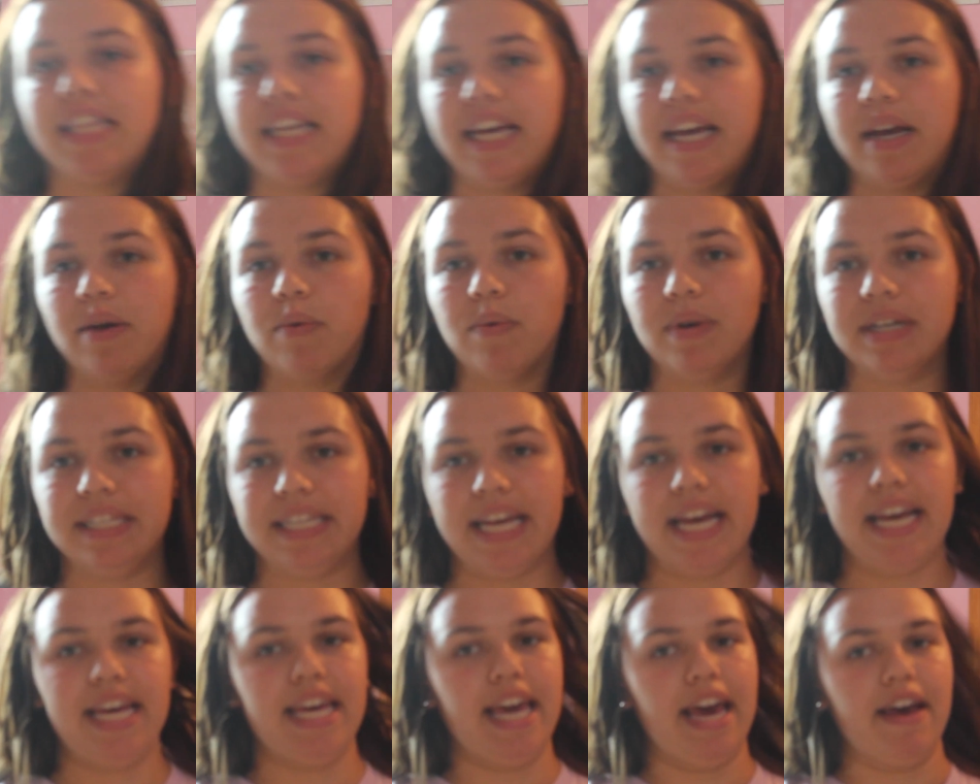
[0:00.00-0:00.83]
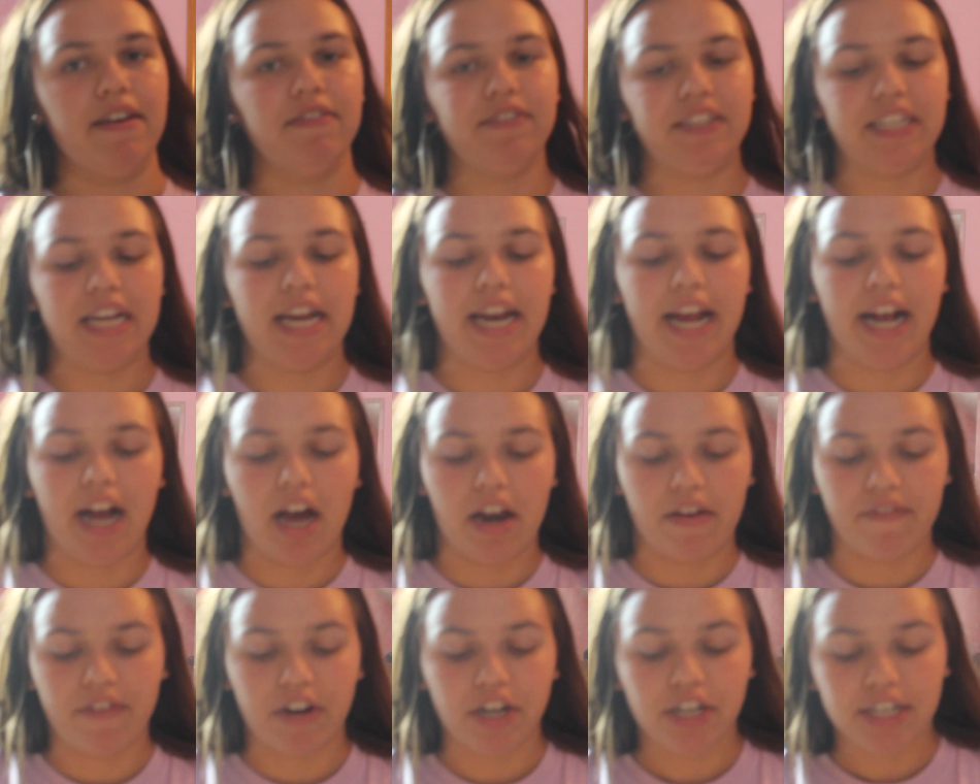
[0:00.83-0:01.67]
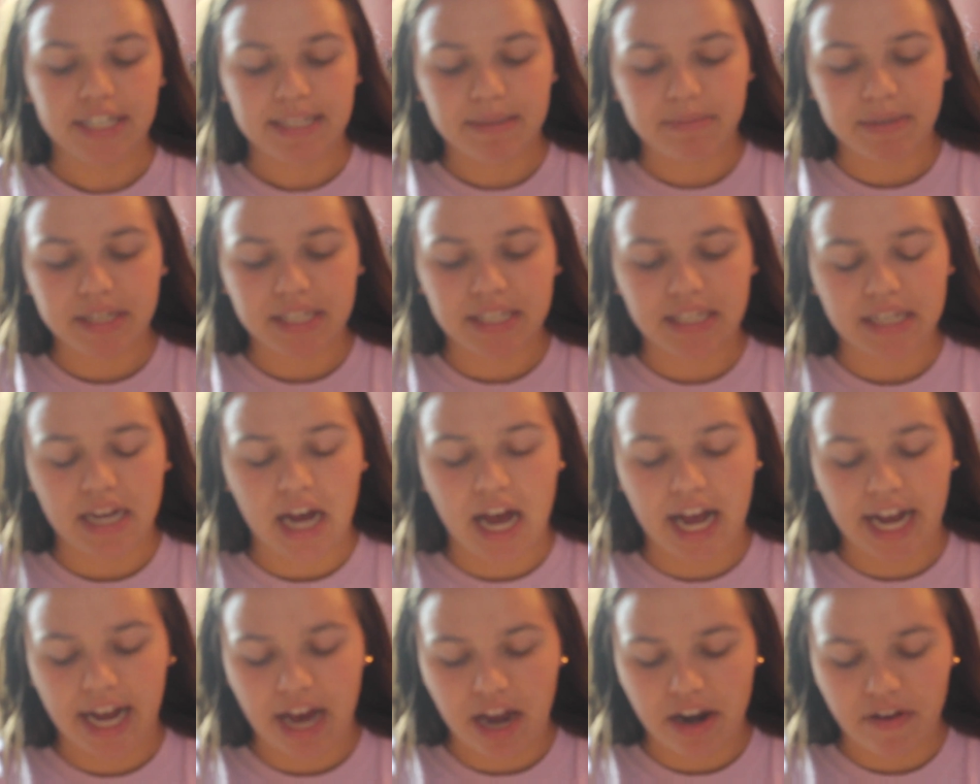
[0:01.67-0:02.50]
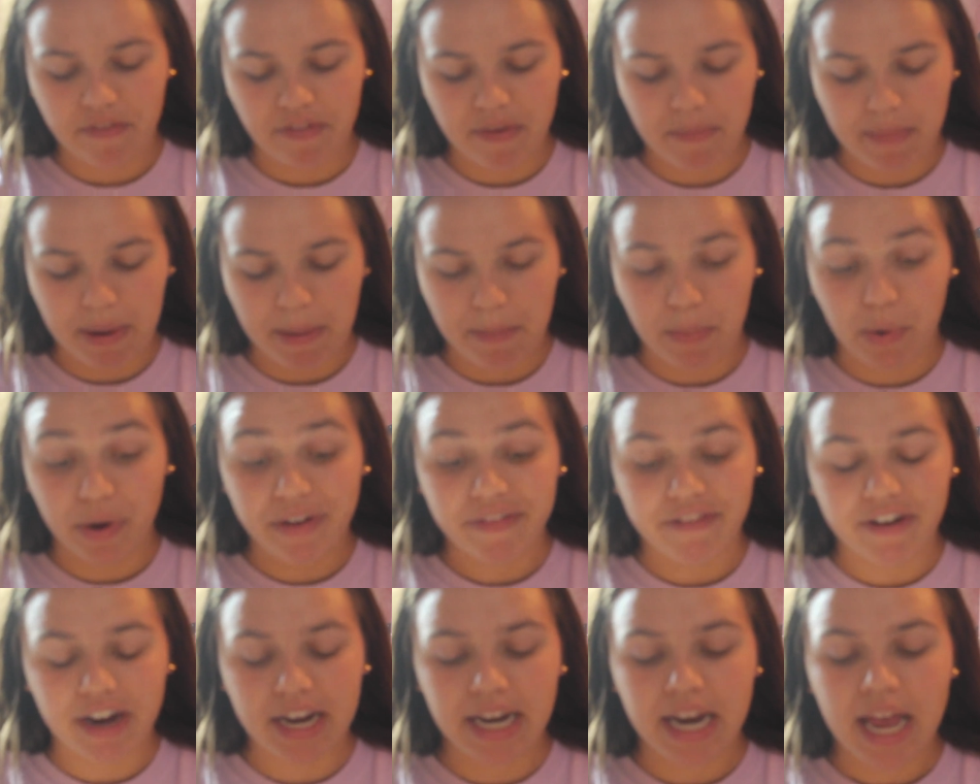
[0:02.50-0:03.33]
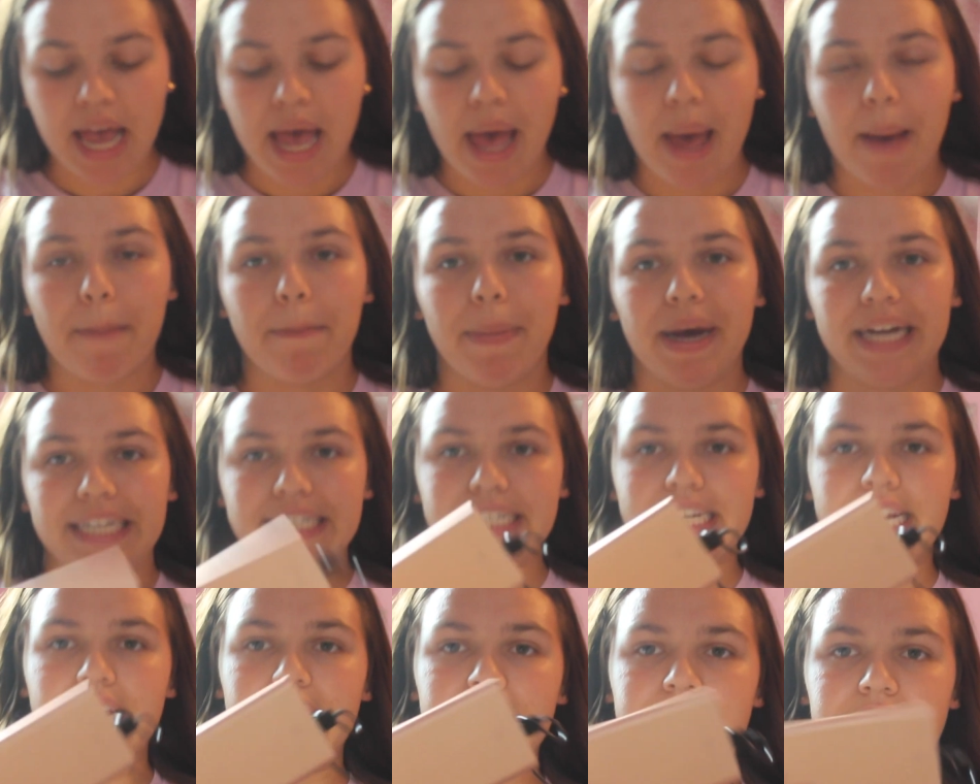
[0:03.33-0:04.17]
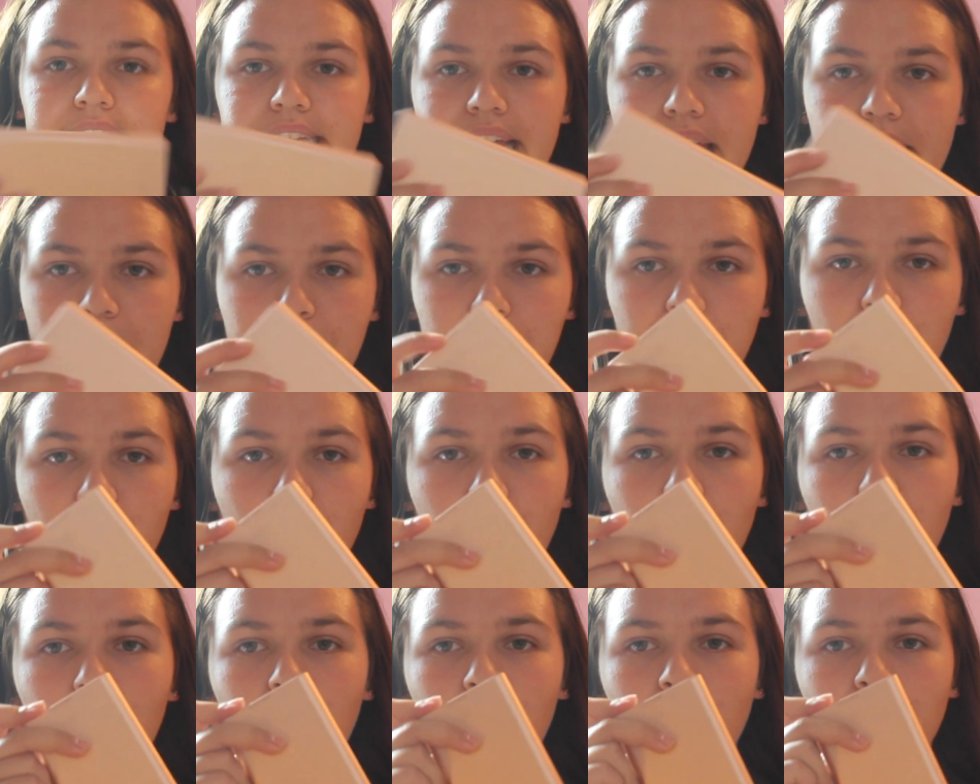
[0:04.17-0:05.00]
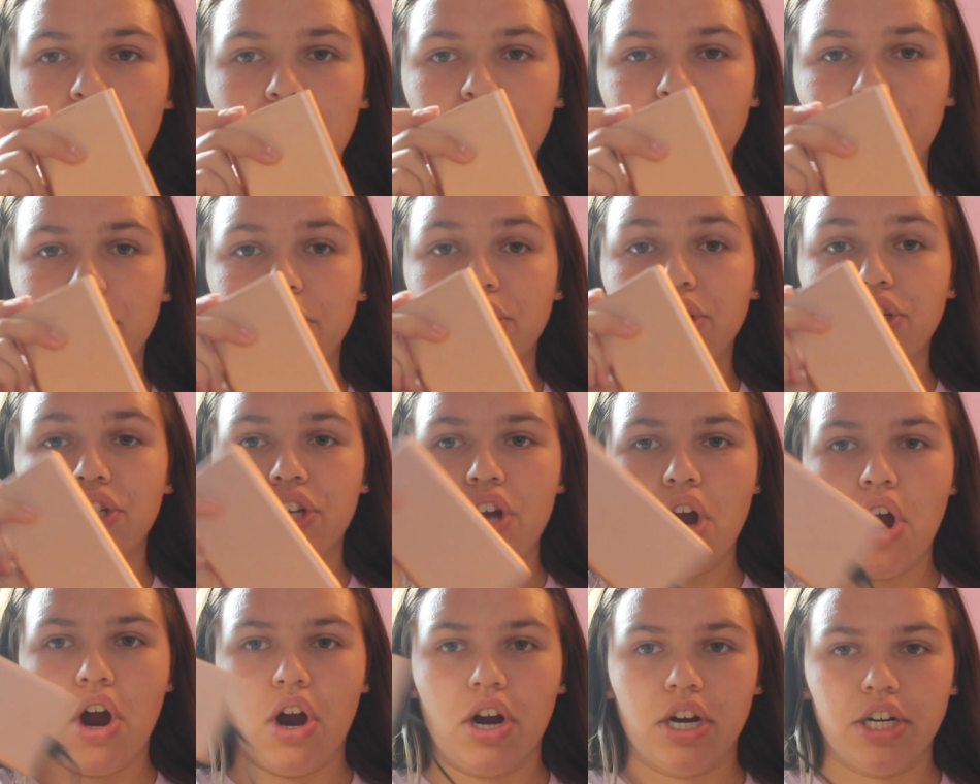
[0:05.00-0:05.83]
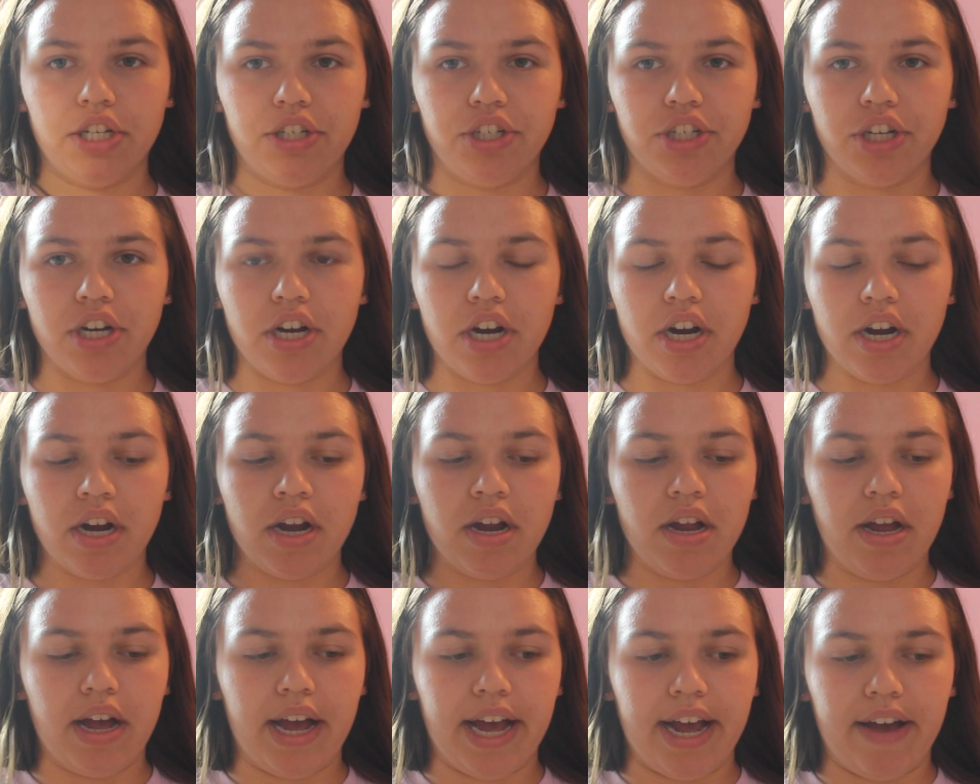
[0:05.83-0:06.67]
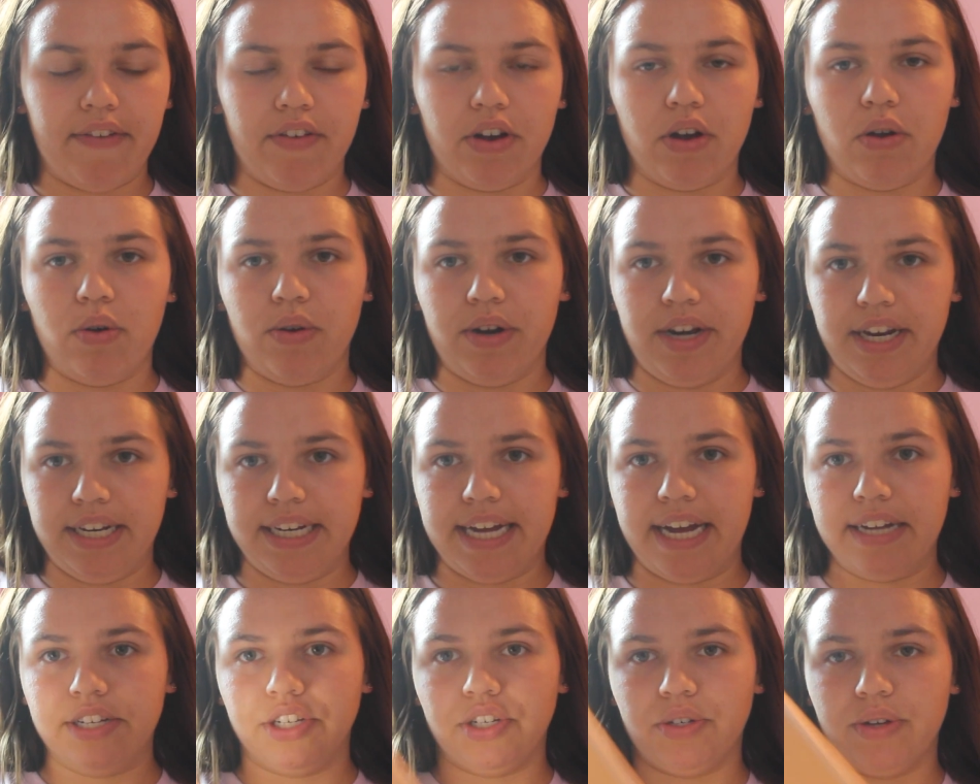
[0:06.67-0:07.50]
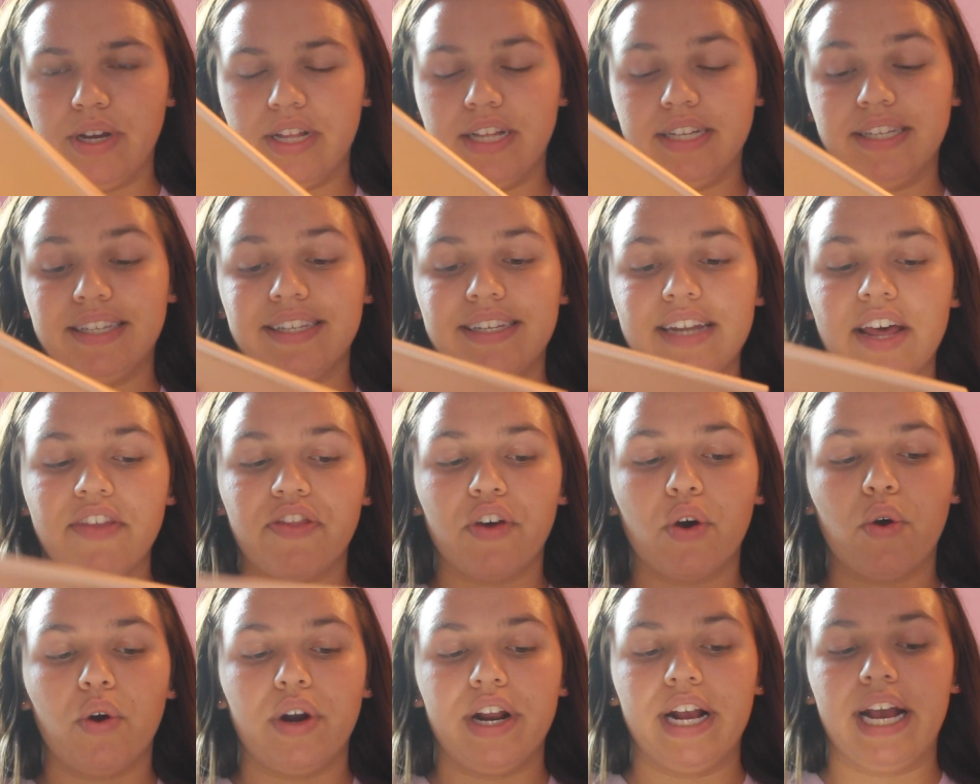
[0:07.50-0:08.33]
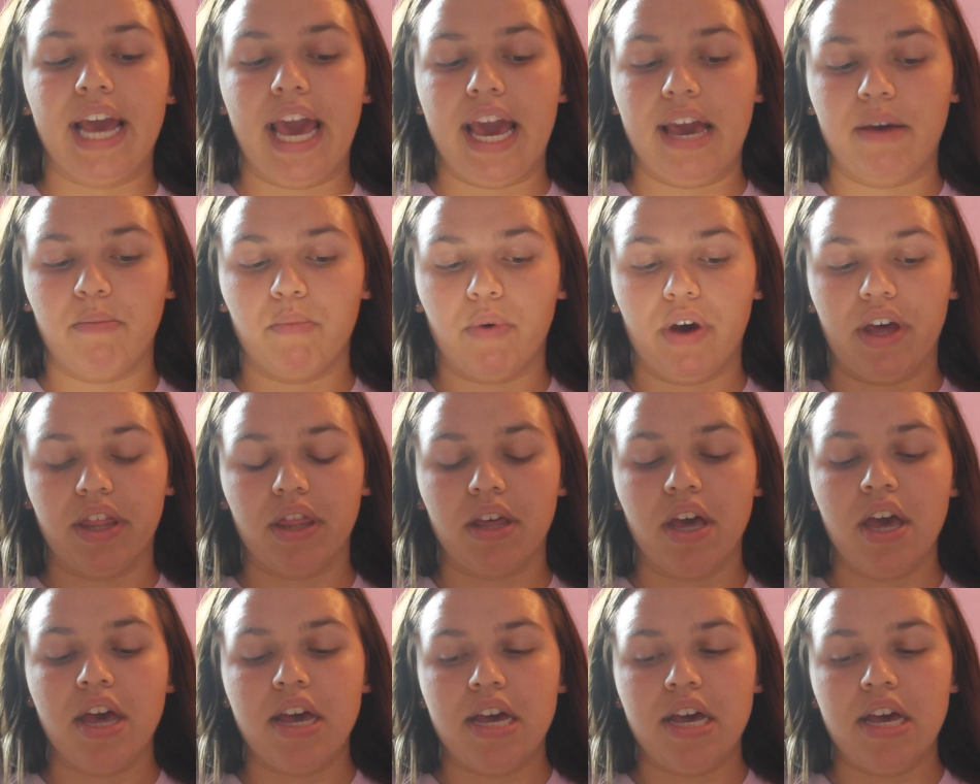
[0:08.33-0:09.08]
thing was a gift and I got it for Christmas. I got it from my boyfriend, but it is a portable charger. I have a cord attached to it. This is not the cord it came with.